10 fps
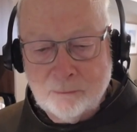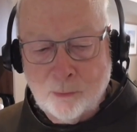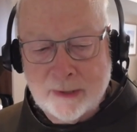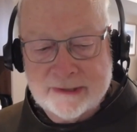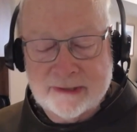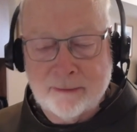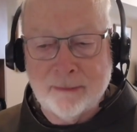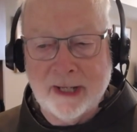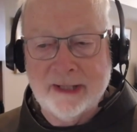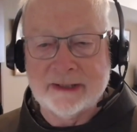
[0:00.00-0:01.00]
What's
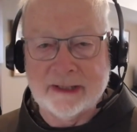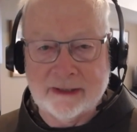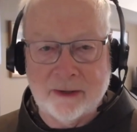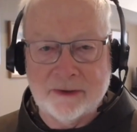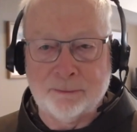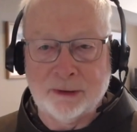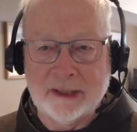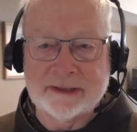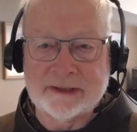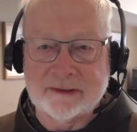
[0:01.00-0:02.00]
amazing, though, the
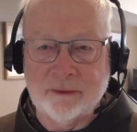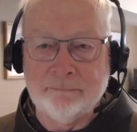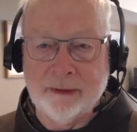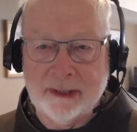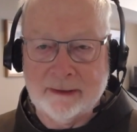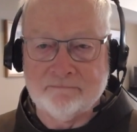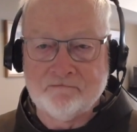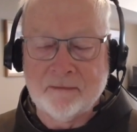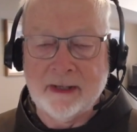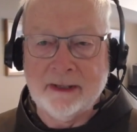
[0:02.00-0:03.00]
places we've been
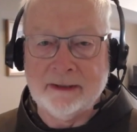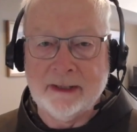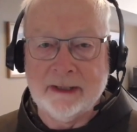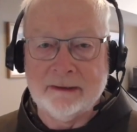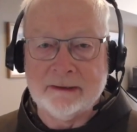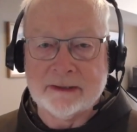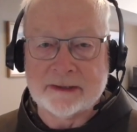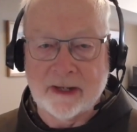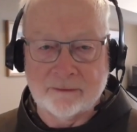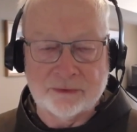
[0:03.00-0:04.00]
in
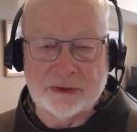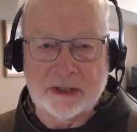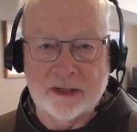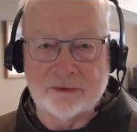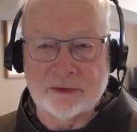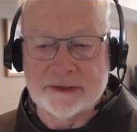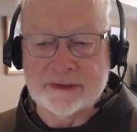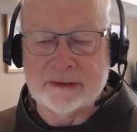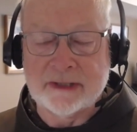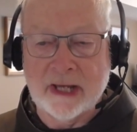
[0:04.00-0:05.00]
several of the countries
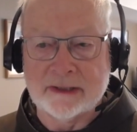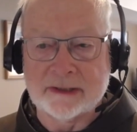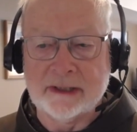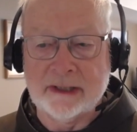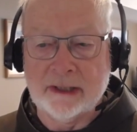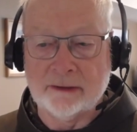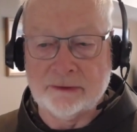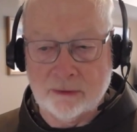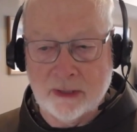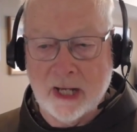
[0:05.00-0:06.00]
in Tanzania,
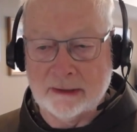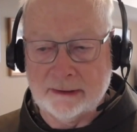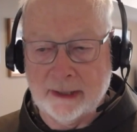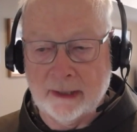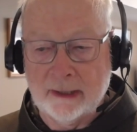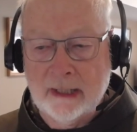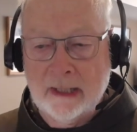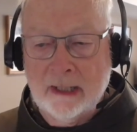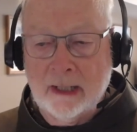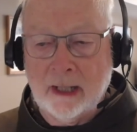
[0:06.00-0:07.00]
Uganda,
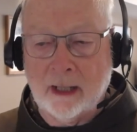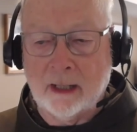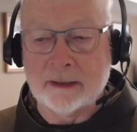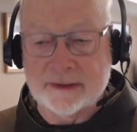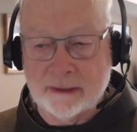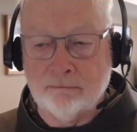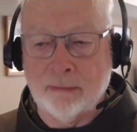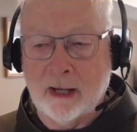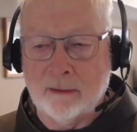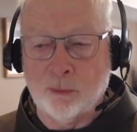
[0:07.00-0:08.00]

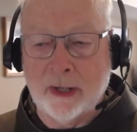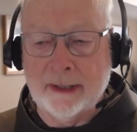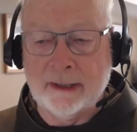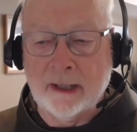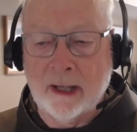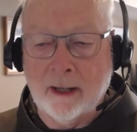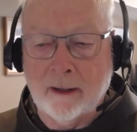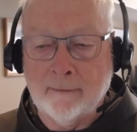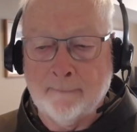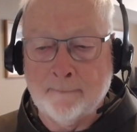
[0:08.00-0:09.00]
Zimbabwe,
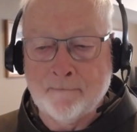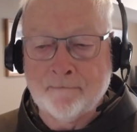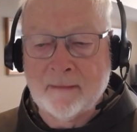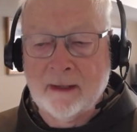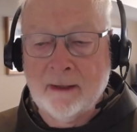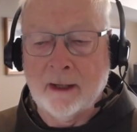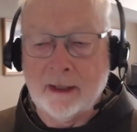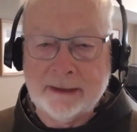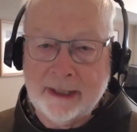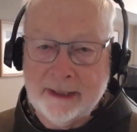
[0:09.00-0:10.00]

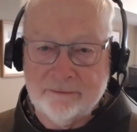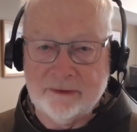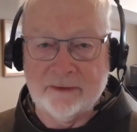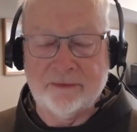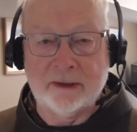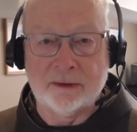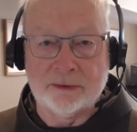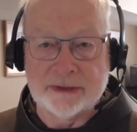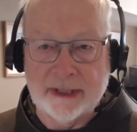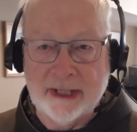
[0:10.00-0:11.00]
and then even if I go
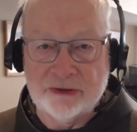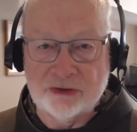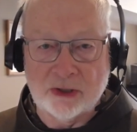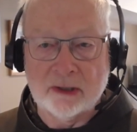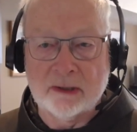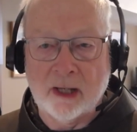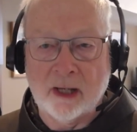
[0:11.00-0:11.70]
to Asia,